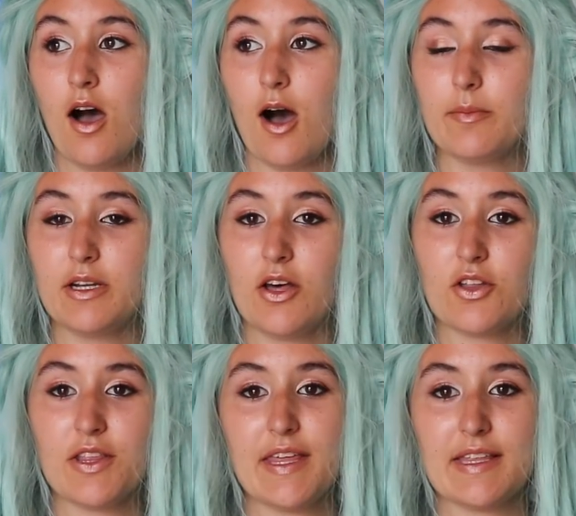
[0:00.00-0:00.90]

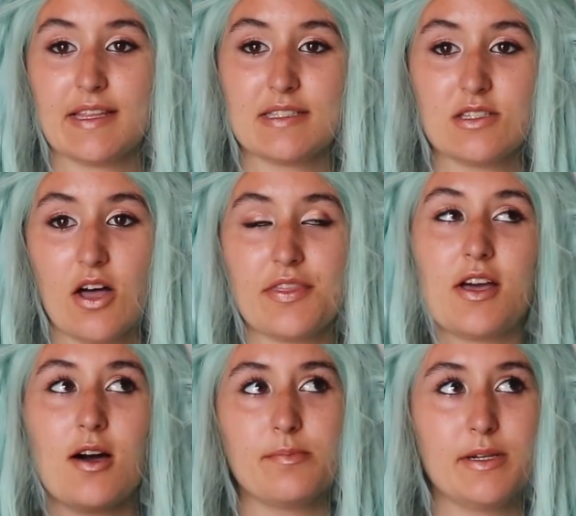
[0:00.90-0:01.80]
Another thing that's not the
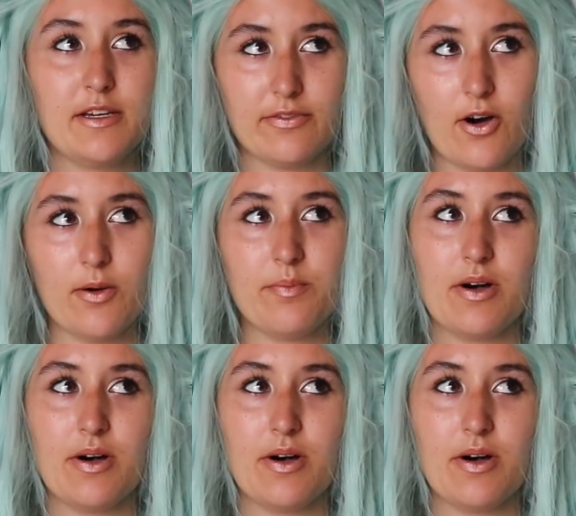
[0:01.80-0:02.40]
company fault,